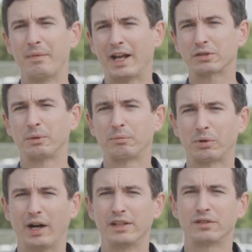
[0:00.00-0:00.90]
maximum
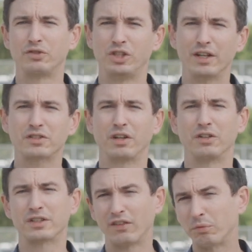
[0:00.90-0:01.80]
price of just
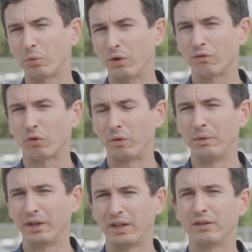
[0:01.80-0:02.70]
under $7.4
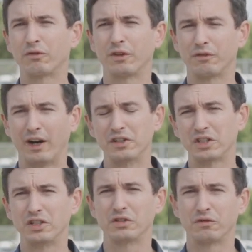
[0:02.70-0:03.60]
million for the Fire
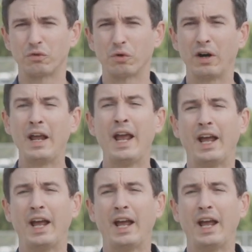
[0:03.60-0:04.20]
Station 4